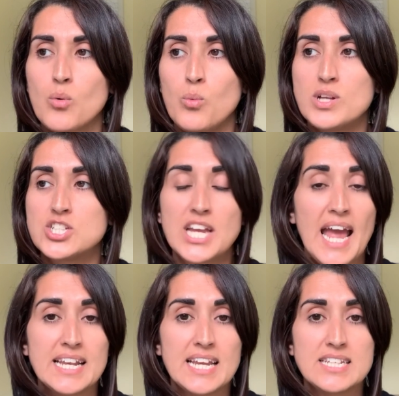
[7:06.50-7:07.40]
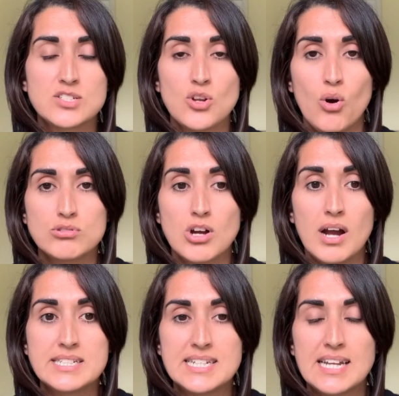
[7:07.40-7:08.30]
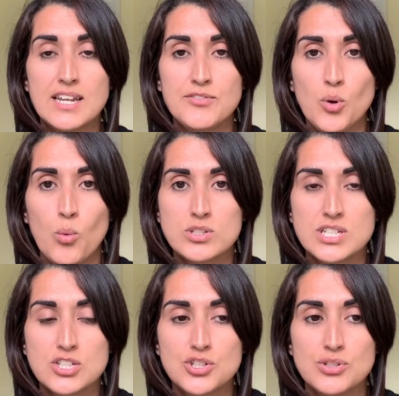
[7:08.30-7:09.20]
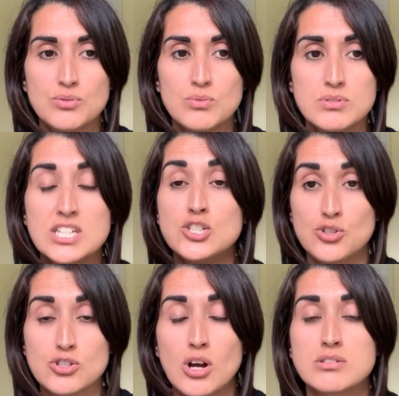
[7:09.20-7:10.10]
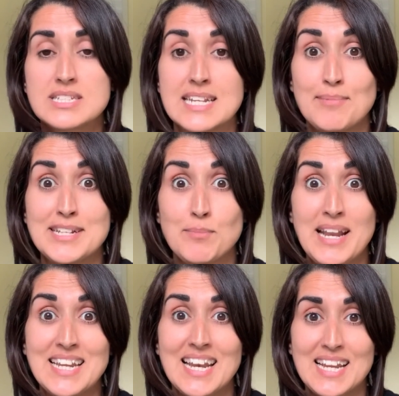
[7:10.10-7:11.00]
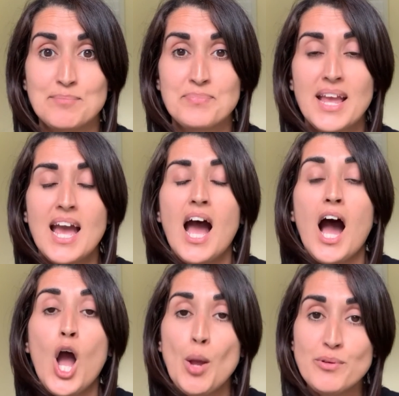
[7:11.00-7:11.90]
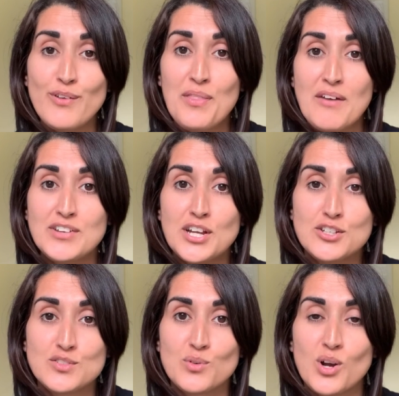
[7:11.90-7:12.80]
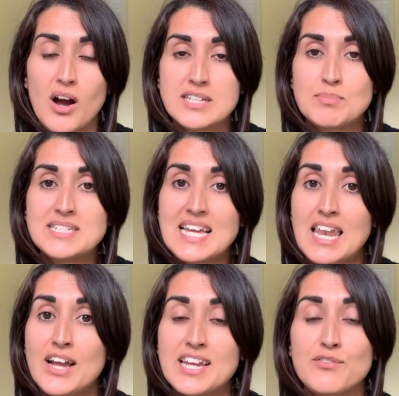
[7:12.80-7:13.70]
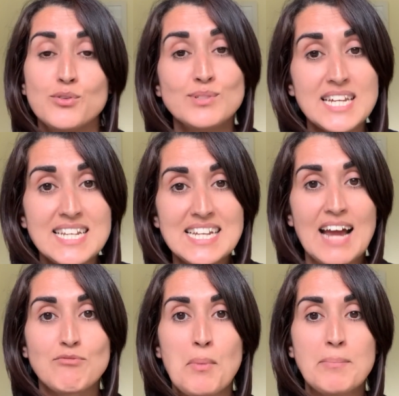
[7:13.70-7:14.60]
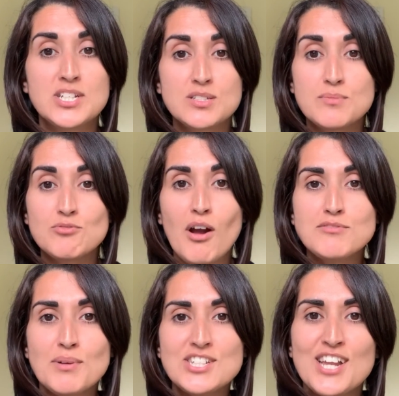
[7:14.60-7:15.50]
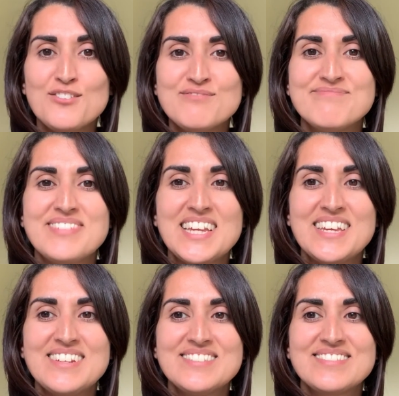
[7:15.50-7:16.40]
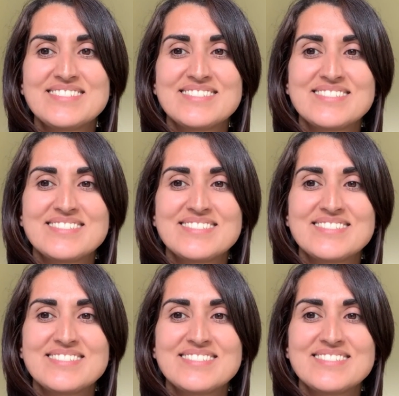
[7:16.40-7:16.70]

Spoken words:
Which again is not ideal if you're wanting to teach your child to sleep independently. I hope you found that video useful, guys. Please hit like if you did, and remember to subscribe to my channel. Thank you.